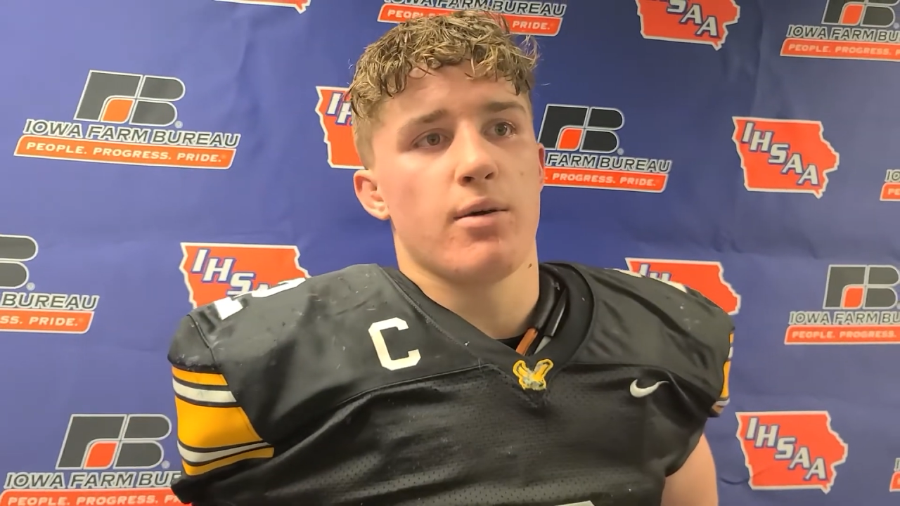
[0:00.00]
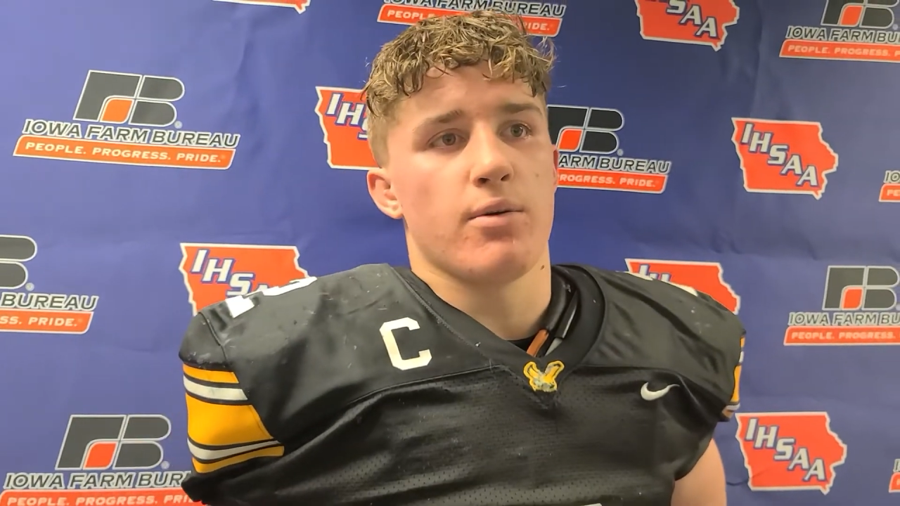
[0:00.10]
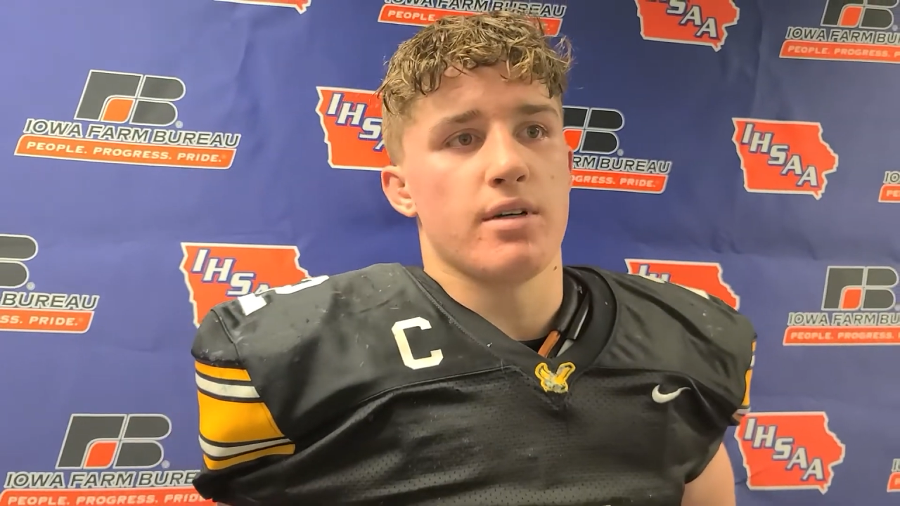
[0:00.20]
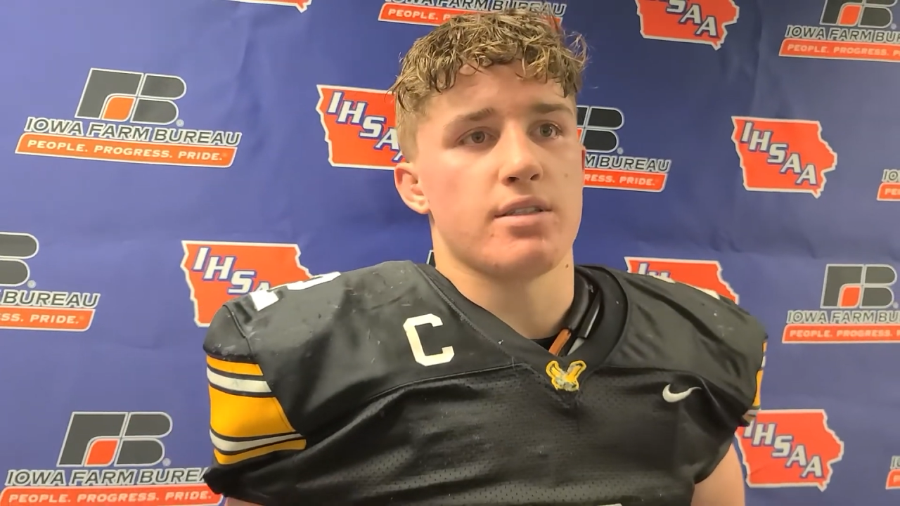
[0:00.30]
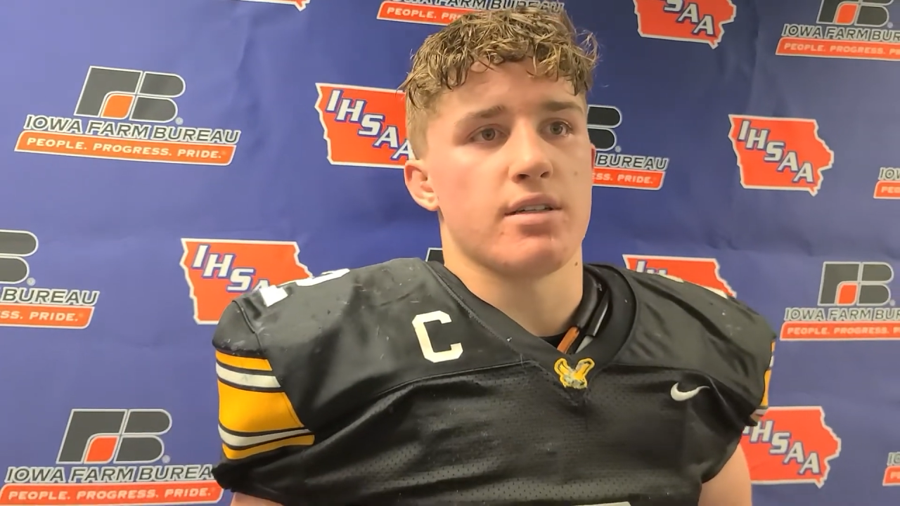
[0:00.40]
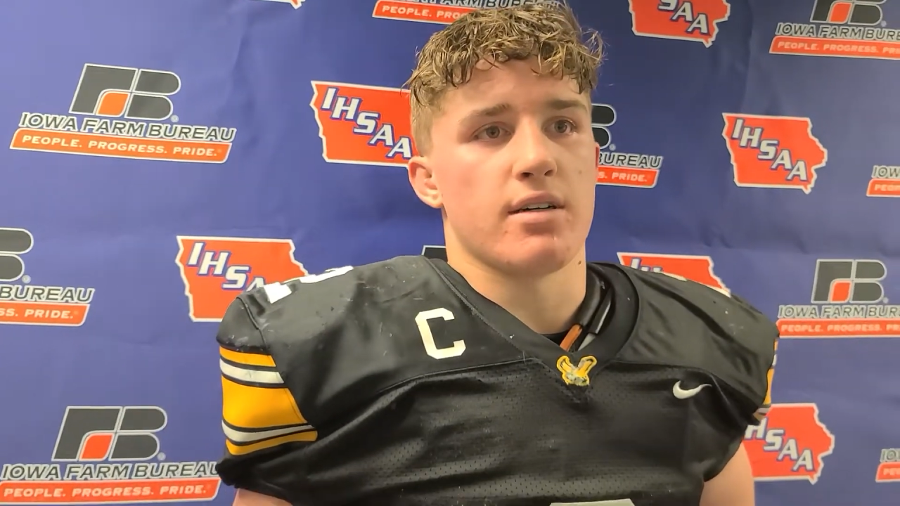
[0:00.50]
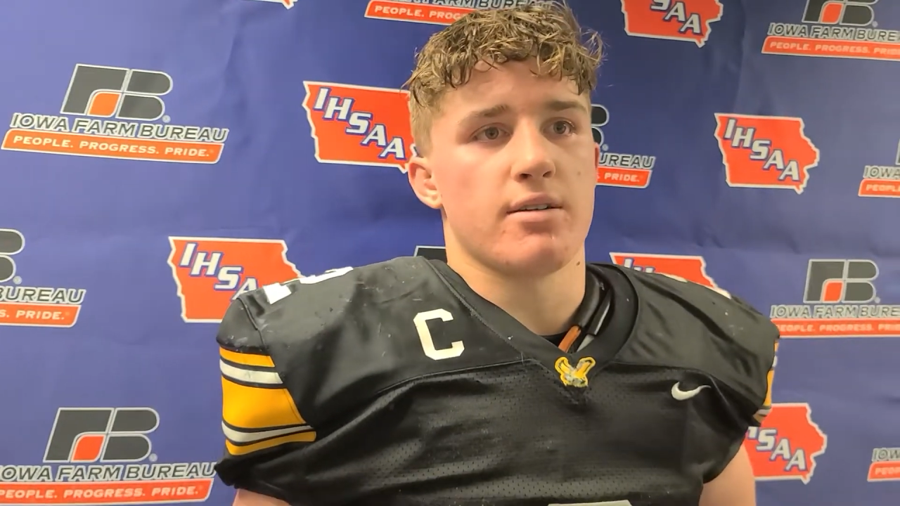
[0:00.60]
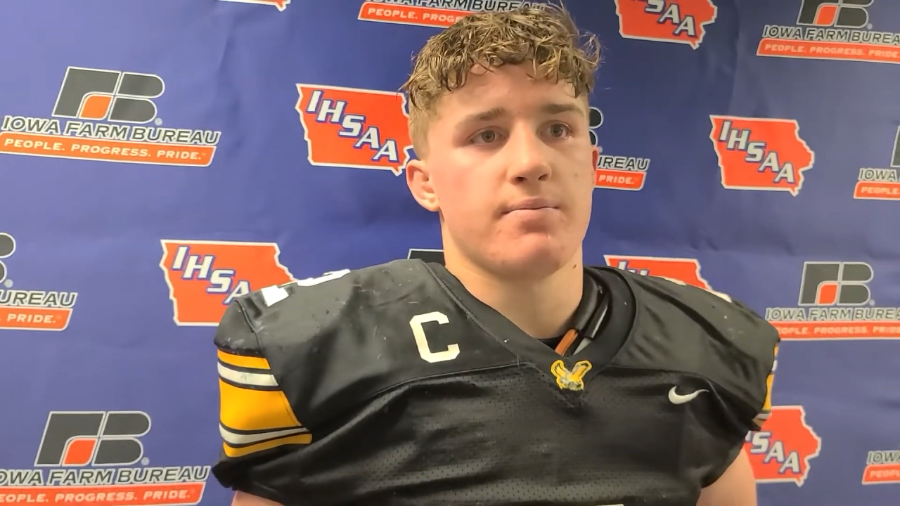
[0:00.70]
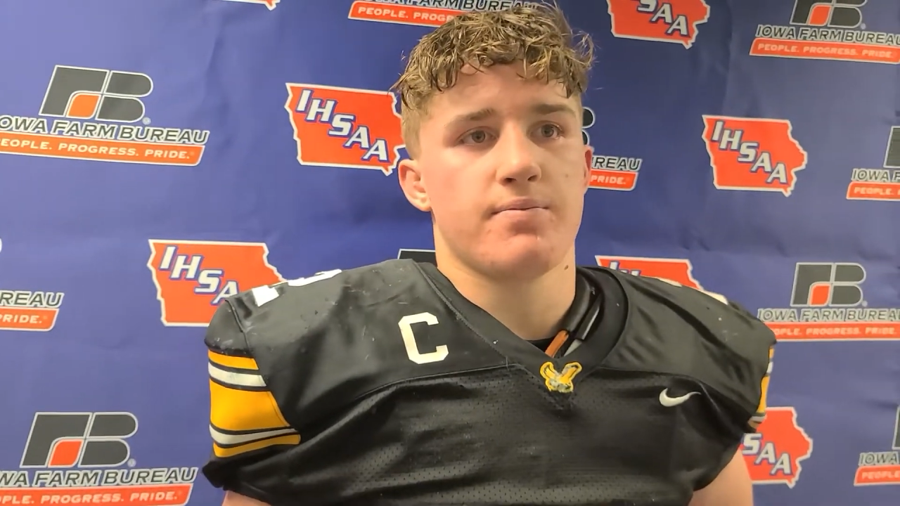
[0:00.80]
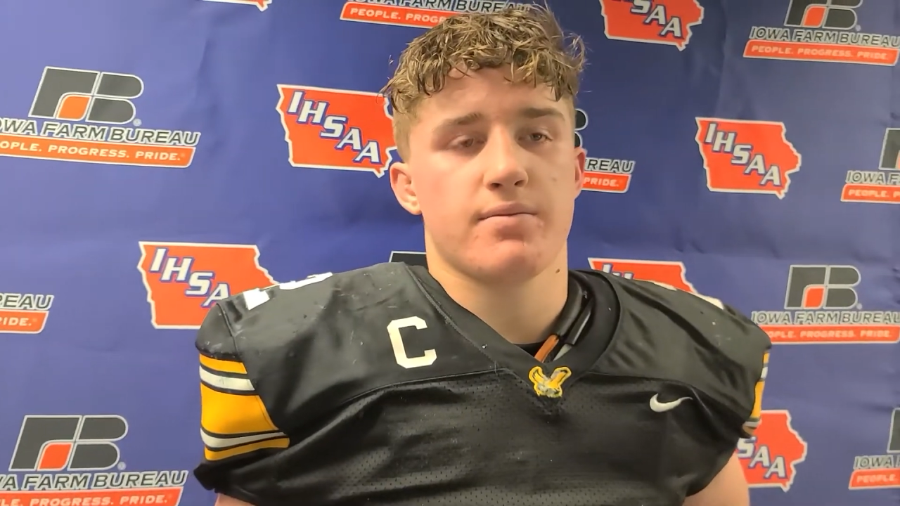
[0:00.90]
which
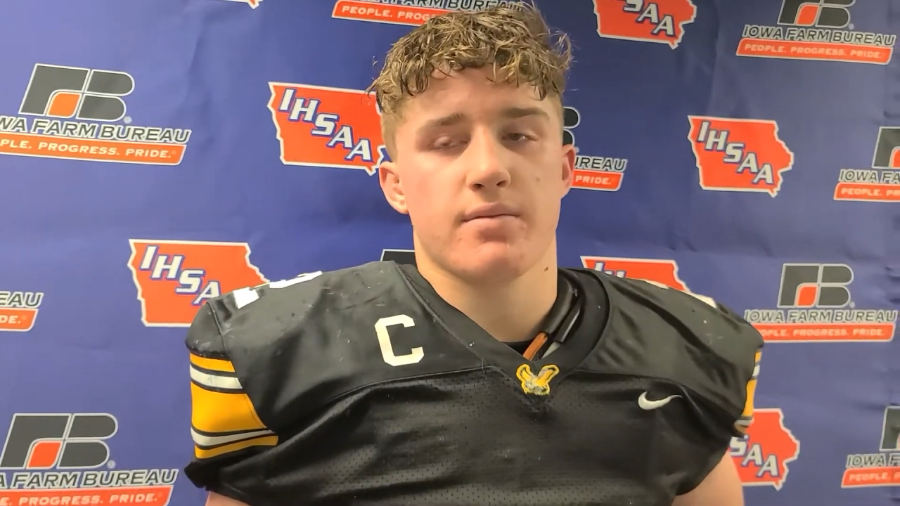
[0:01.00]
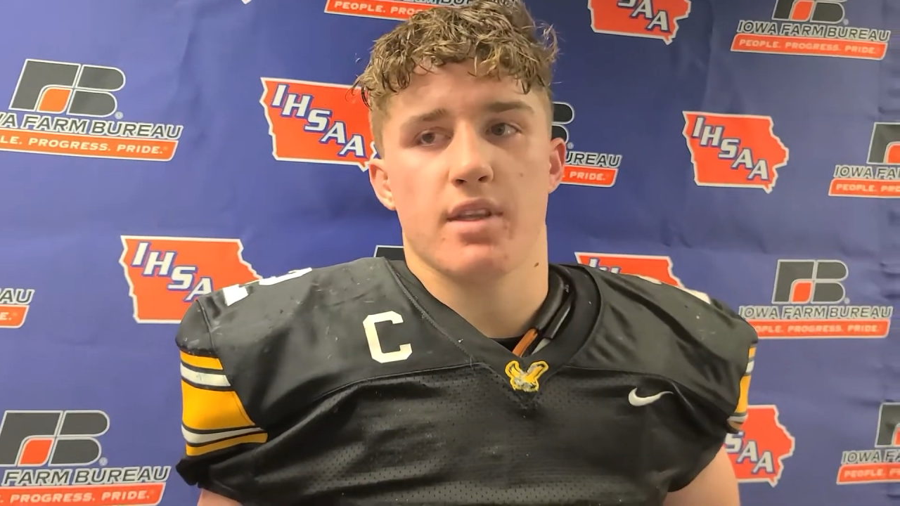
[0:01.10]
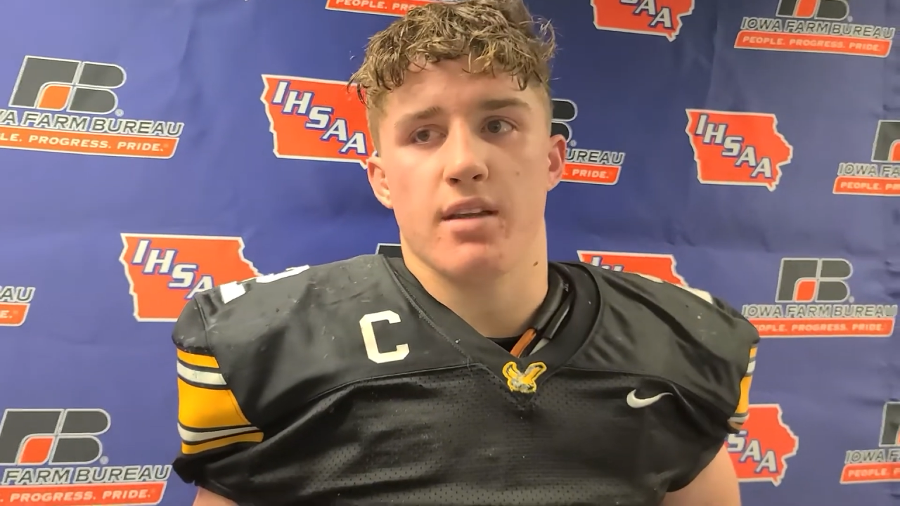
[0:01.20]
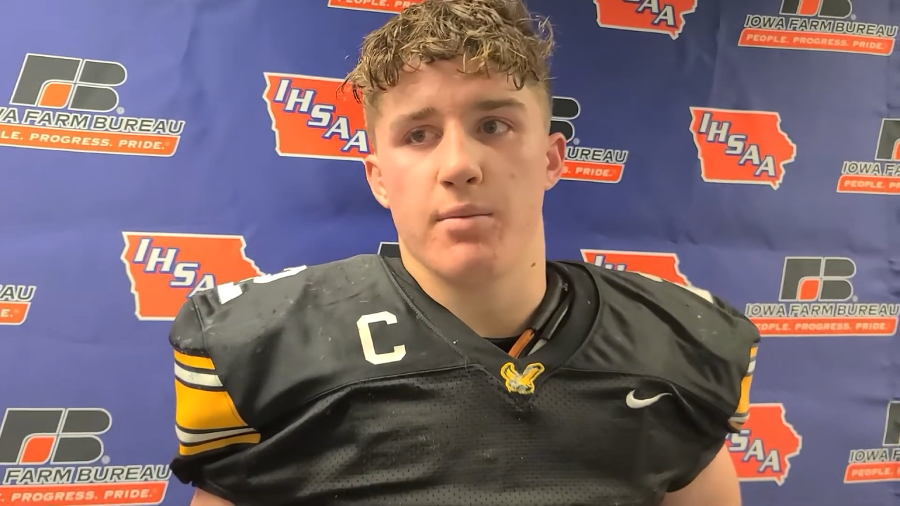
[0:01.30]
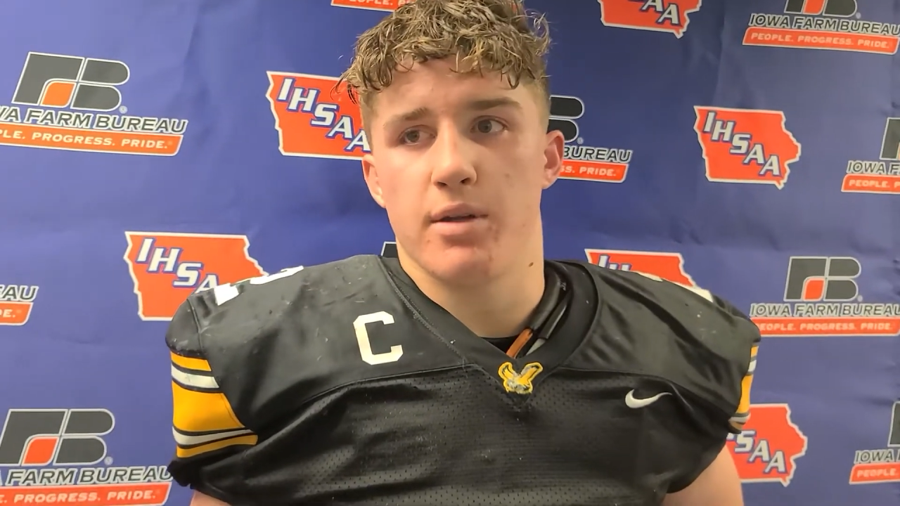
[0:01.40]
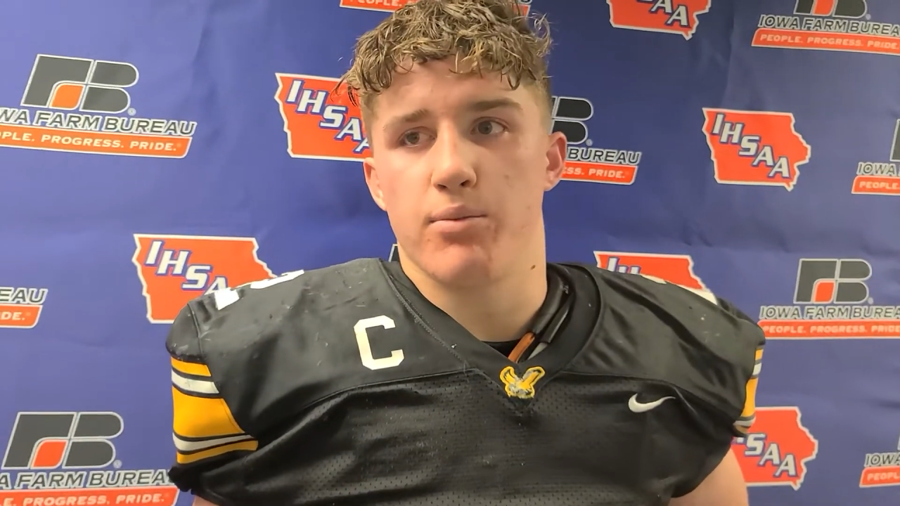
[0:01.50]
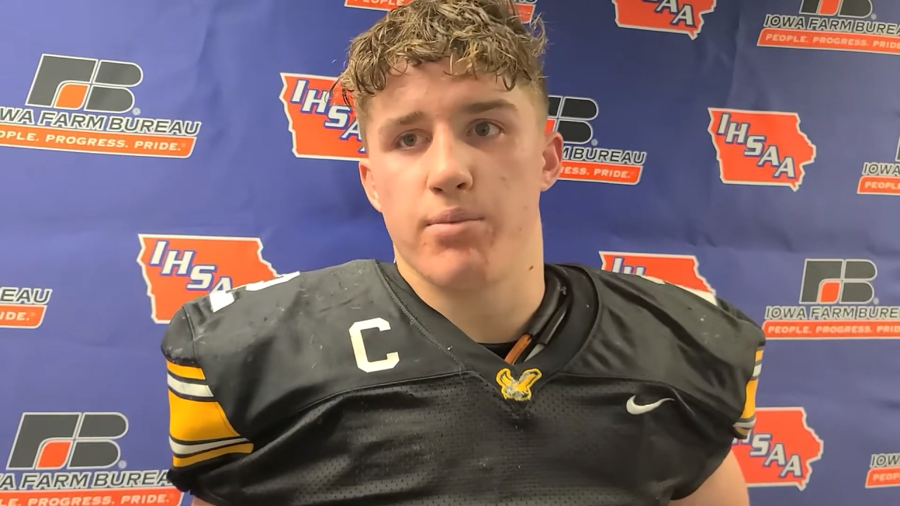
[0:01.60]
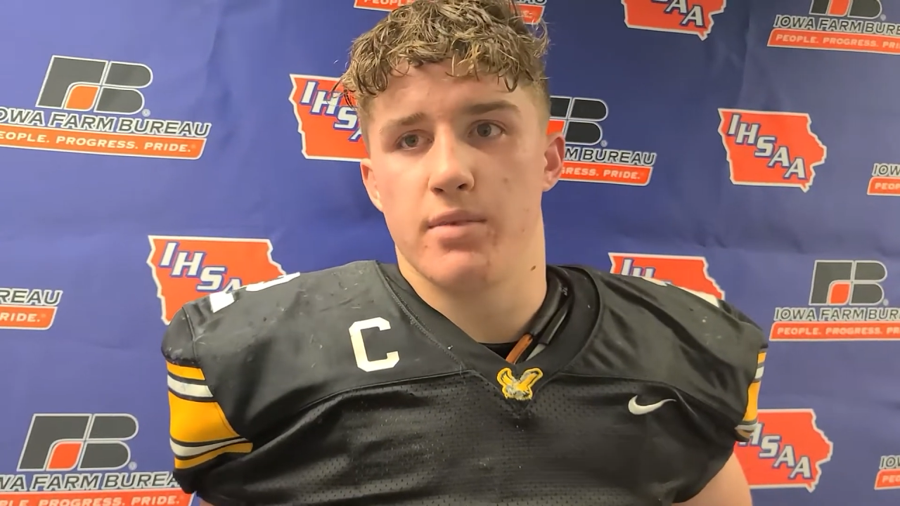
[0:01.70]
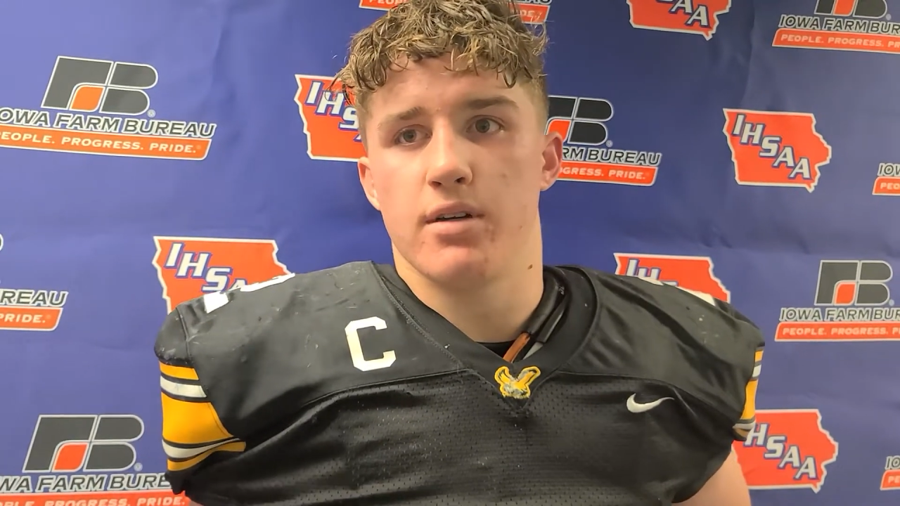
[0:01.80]
I mean,